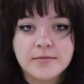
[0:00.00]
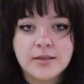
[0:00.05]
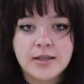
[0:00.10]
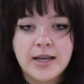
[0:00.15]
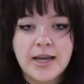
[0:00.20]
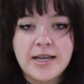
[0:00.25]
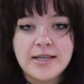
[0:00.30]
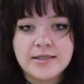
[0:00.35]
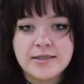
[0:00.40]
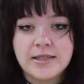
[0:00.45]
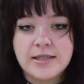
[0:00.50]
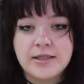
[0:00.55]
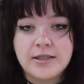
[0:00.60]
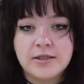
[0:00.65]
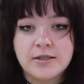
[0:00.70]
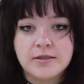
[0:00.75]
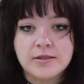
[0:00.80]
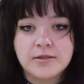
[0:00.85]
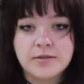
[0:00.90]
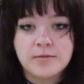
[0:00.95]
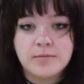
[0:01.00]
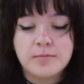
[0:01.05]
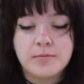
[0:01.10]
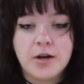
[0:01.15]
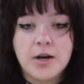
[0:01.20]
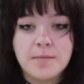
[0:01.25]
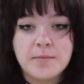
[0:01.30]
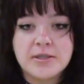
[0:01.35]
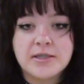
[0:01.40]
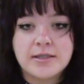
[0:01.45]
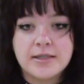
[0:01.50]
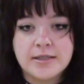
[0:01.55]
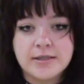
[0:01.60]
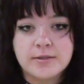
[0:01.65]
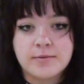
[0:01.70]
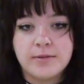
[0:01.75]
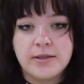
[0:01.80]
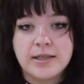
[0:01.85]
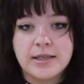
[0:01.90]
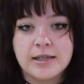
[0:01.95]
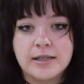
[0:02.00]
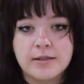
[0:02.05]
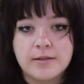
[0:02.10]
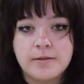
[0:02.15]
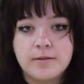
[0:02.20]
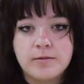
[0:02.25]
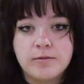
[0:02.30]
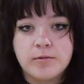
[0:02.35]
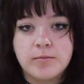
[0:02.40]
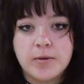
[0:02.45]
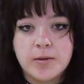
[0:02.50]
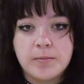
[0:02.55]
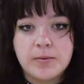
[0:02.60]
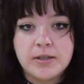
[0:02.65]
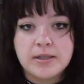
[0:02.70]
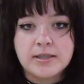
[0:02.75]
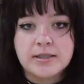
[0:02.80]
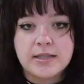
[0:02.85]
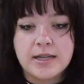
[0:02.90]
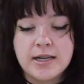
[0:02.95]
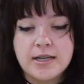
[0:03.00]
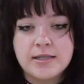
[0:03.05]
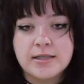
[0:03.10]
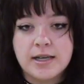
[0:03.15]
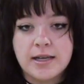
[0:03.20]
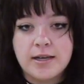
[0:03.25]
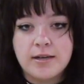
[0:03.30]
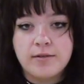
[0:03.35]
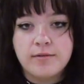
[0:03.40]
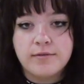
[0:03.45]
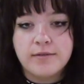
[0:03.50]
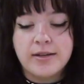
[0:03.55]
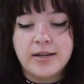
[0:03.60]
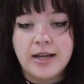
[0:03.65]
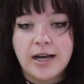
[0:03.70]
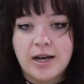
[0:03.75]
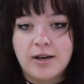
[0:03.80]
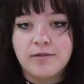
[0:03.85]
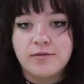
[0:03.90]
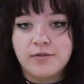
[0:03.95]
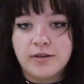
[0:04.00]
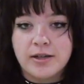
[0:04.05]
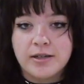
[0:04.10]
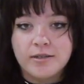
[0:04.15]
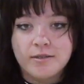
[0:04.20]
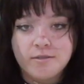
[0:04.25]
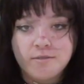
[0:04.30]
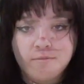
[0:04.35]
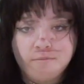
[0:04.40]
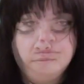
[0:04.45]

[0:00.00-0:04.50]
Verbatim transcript: Hey seniors, prom is this weekend. Remember to stay safe and have fun.